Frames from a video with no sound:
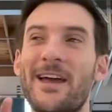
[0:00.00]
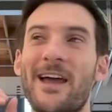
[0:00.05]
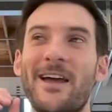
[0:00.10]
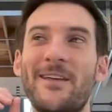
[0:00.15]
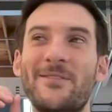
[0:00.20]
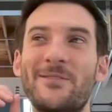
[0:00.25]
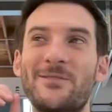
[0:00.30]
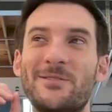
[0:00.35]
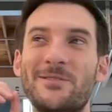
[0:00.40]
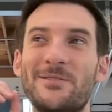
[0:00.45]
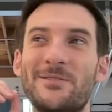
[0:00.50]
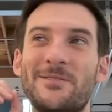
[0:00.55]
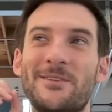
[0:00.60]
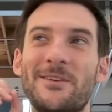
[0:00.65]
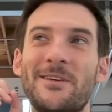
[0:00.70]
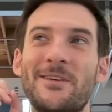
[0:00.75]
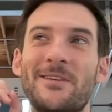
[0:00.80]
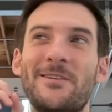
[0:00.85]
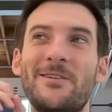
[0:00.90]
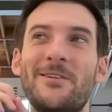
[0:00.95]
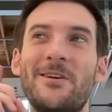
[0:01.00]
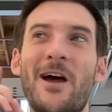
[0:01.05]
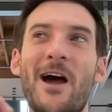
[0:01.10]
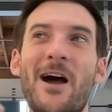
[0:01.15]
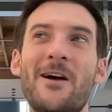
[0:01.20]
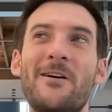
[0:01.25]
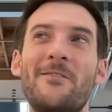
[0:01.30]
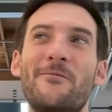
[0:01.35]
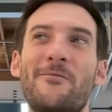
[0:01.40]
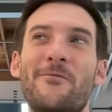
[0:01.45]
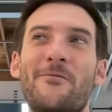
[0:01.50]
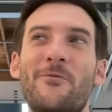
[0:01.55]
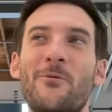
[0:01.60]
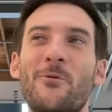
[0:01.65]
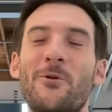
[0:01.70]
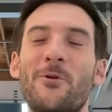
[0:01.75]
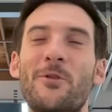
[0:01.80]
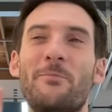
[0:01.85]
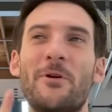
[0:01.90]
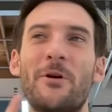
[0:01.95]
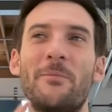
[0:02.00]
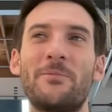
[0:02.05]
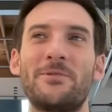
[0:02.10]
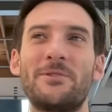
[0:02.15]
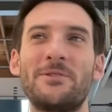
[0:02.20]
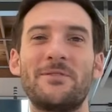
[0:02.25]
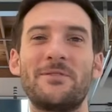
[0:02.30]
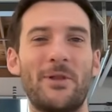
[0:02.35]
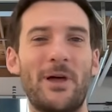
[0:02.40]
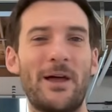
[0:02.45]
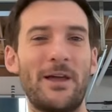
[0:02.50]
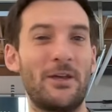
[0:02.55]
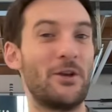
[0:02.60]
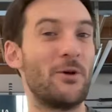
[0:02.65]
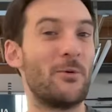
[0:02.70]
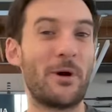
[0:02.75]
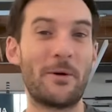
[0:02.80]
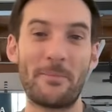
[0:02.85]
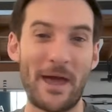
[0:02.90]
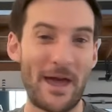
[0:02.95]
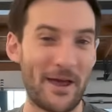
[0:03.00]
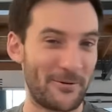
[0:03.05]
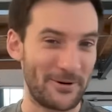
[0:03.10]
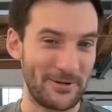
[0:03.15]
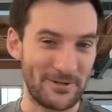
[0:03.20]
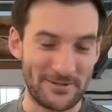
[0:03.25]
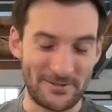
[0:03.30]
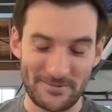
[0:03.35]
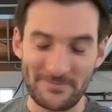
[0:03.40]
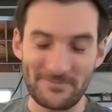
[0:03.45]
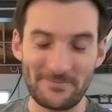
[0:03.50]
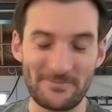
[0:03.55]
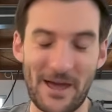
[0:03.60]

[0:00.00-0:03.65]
And this is not for the purposes of like, you don't want batteries.